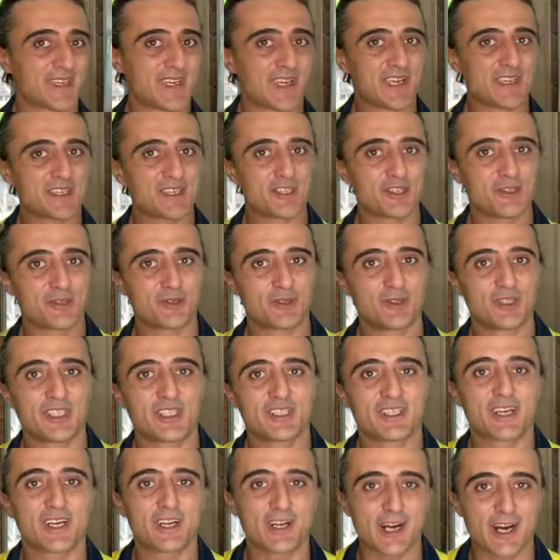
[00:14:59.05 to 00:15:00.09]
catch you in
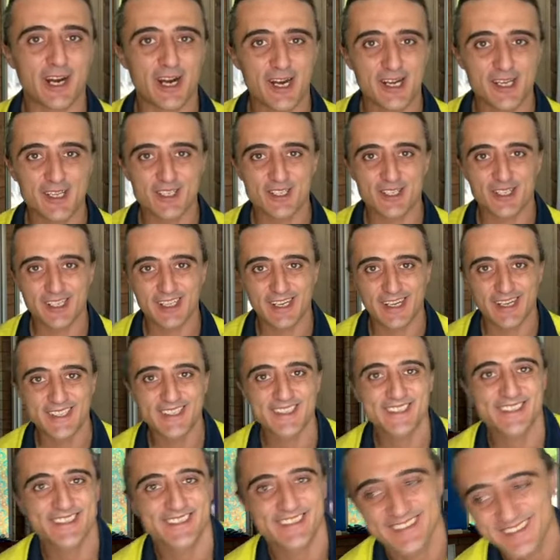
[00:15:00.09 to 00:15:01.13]
the garage
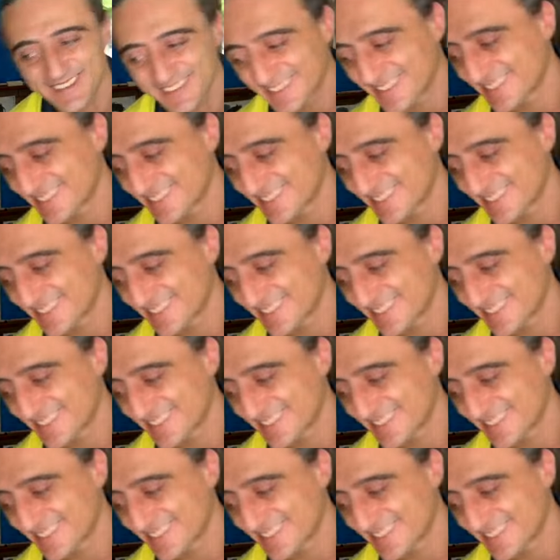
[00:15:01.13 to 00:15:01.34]
guys